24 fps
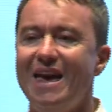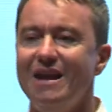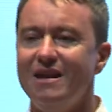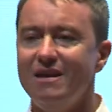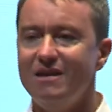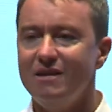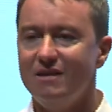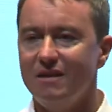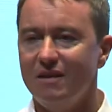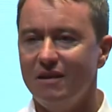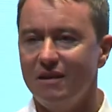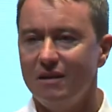
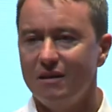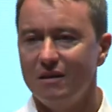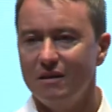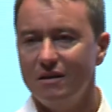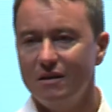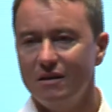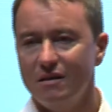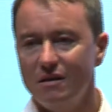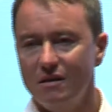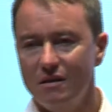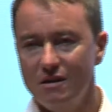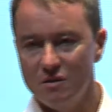anything
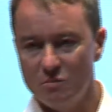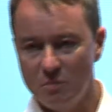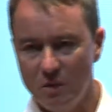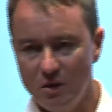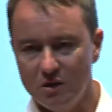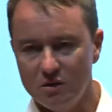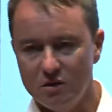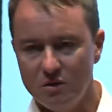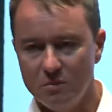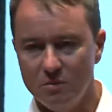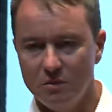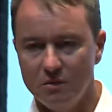is
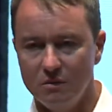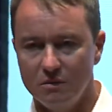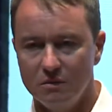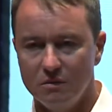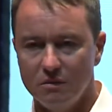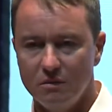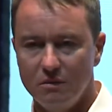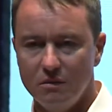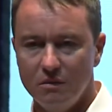possible.